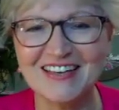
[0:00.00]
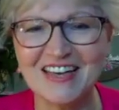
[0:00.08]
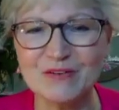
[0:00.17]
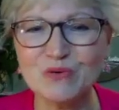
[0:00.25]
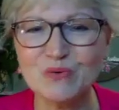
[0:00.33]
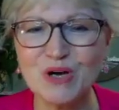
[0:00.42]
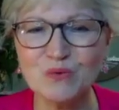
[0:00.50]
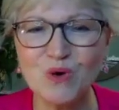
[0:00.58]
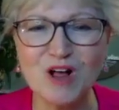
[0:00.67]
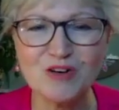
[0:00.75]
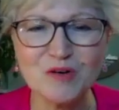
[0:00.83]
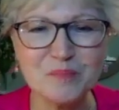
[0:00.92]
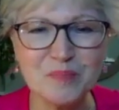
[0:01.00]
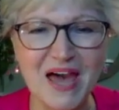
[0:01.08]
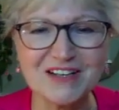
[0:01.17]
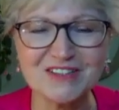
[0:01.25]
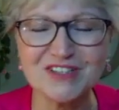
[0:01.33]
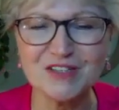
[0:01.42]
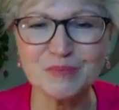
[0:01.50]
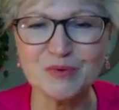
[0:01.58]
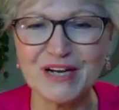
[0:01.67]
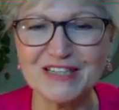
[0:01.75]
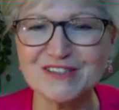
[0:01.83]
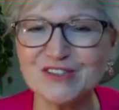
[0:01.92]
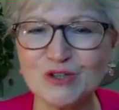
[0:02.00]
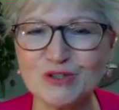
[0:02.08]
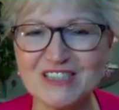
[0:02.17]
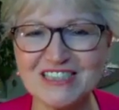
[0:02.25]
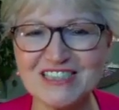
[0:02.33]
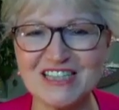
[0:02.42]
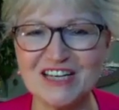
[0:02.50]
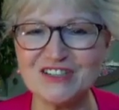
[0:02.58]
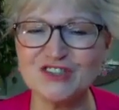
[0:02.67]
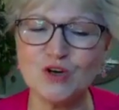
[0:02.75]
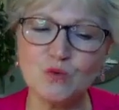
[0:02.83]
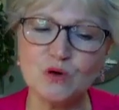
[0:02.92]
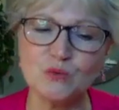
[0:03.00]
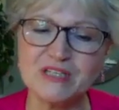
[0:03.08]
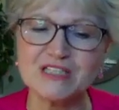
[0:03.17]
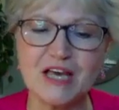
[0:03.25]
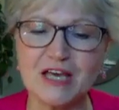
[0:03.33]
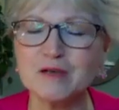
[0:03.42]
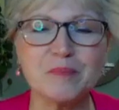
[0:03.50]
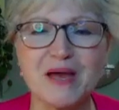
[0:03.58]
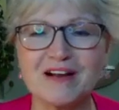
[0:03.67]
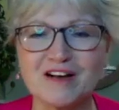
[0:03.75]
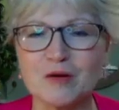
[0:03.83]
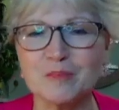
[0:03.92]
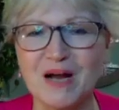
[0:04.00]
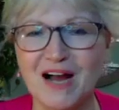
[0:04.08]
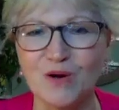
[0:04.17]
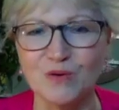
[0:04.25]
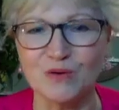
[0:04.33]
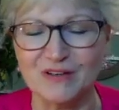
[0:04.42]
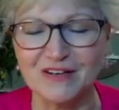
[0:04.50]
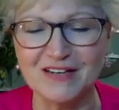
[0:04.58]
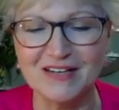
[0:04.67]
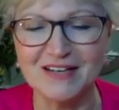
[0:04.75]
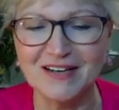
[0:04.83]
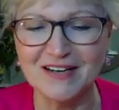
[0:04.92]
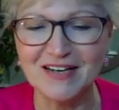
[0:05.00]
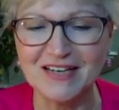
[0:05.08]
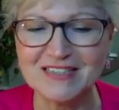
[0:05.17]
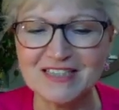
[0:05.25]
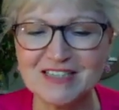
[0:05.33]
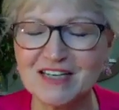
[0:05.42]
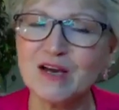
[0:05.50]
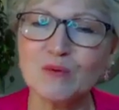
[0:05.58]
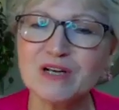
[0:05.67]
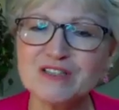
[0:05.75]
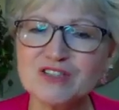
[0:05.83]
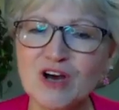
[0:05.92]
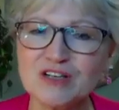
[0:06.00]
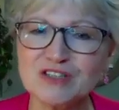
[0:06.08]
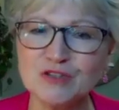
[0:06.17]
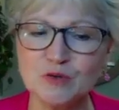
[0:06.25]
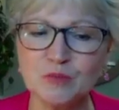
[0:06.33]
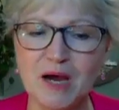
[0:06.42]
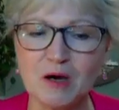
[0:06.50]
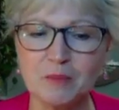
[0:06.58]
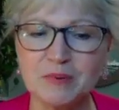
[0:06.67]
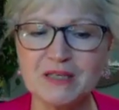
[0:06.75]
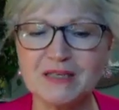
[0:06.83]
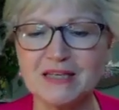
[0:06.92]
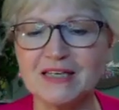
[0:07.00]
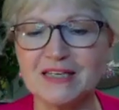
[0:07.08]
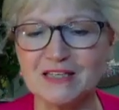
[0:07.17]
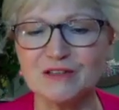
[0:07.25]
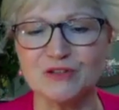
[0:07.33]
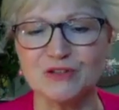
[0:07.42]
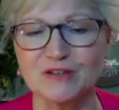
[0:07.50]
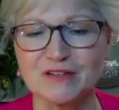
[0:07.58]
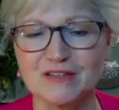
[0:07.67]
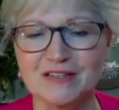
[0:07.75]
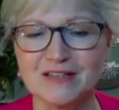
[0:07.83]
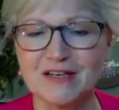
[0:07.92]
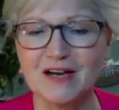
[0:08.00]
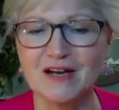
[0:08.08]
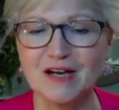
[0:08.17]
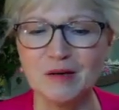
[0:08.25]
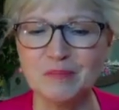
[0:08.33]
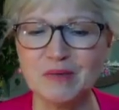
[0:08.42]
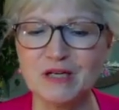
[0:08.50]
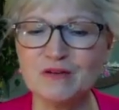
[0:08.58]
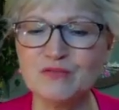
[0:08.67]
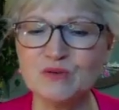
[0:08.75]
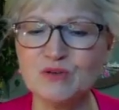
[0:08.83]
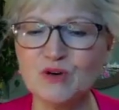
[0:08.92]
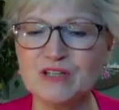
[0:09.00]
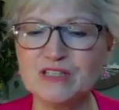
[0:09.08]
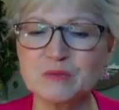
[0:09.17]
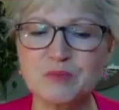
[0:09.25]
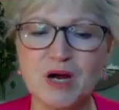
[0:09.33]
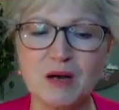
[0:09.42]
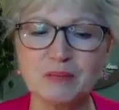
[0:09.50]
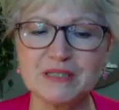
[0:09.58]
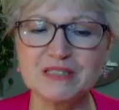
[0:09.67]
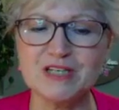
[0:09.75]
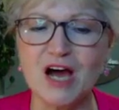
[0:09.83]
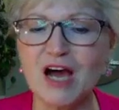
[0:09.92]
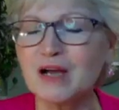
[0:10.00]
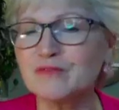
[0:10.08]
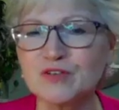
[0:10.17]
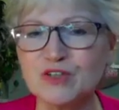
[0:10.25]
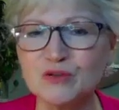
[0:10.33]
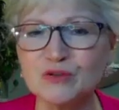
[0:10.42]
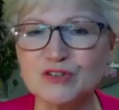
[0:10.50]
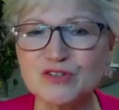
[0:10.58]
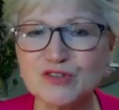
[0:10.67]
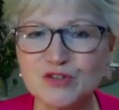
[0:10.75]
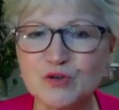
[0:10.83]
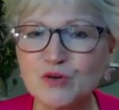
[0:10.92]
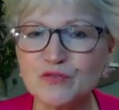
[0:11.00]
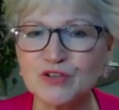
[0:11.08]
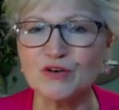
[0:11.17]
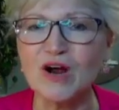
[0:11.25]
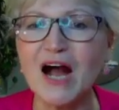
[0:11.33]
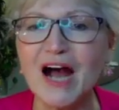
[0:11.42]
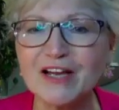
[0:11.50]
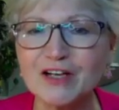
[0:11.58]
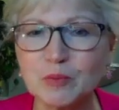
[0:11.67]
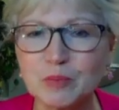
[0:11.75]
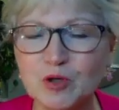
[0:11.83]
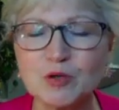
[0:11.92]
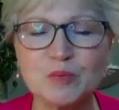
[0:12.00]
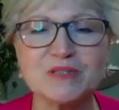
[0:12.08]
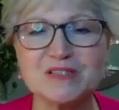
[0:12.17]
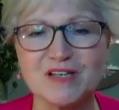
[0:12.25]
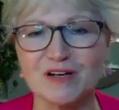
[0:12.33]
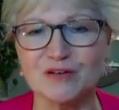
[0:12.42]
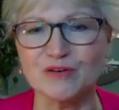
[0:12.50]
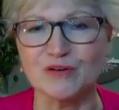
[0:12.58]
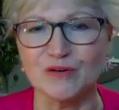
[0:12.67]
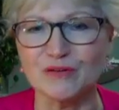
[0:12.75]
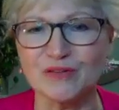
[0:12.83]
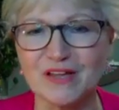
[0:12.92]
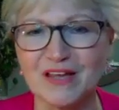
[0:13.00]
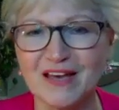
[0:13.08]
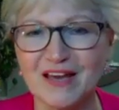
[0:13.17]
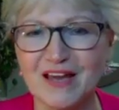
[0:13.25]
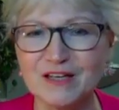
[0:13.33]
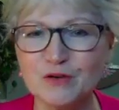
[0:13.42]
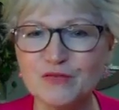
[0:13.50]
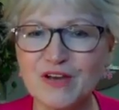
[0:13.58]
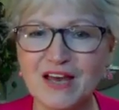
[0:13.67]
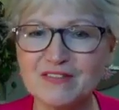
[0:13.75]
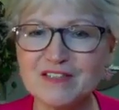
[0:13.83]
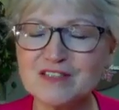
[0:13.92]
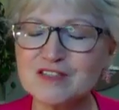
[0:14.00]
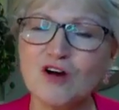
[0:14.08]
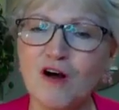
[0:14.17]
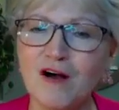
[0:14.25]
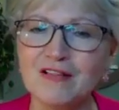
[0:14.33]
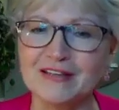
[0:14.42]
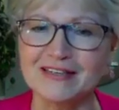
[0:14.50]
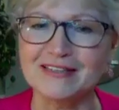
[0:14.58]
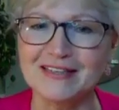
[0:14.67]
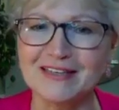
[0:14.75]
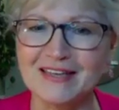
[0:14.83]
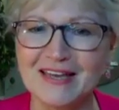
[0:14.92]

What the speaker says: Hey everyone, welcome back to the Brain Soul Success Show where we take back our power. Today I want to talk to you about being a healer. Many of you know that it's probably time for you to serve your higher purpose on earth, and you've had this calling,